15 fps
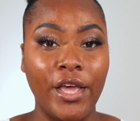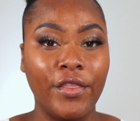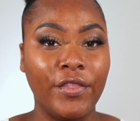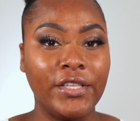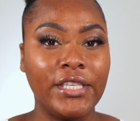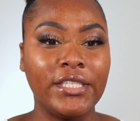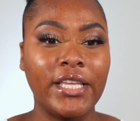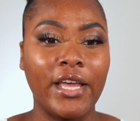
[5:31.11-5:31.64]

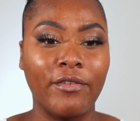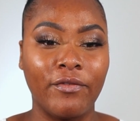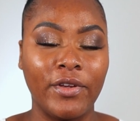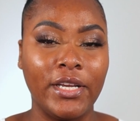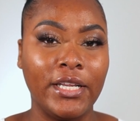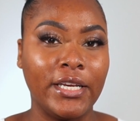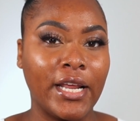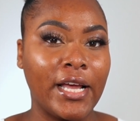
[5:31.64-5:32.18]
This is a
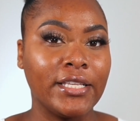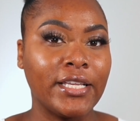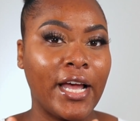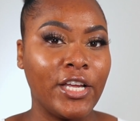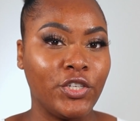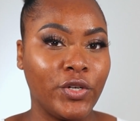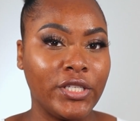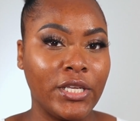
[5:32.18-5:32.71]
really nice
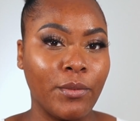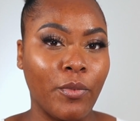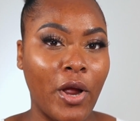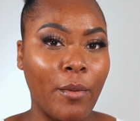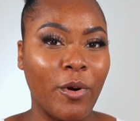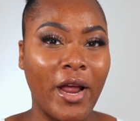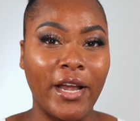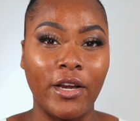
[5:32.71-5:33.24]
hydrating
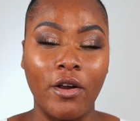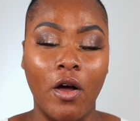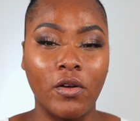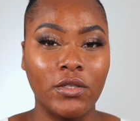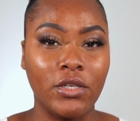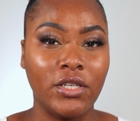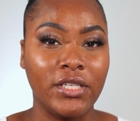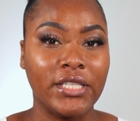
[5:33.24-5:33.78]
primer, and it
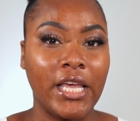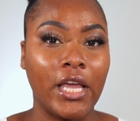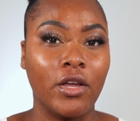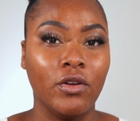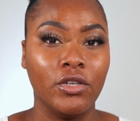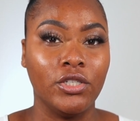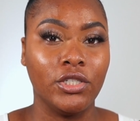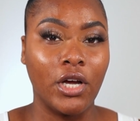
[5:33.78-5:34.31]
also does a
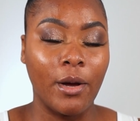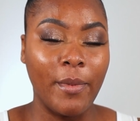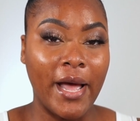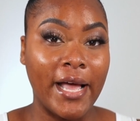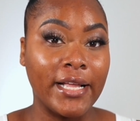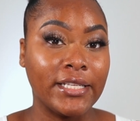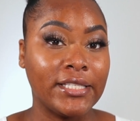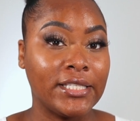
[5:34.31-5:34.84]
good job
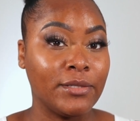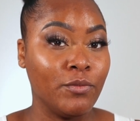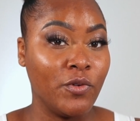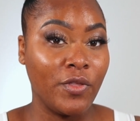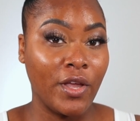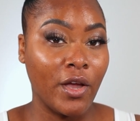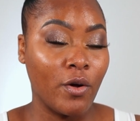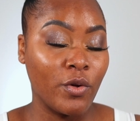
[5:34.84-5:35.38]
at
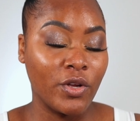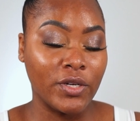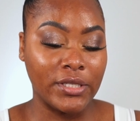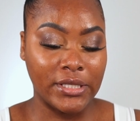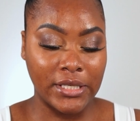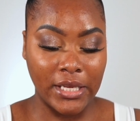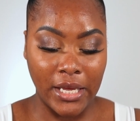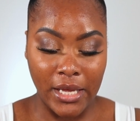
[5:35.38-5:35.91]
smoothing out your
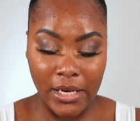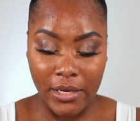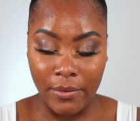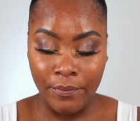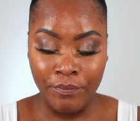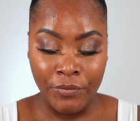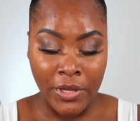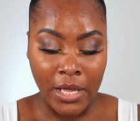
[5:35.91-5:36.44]
skin.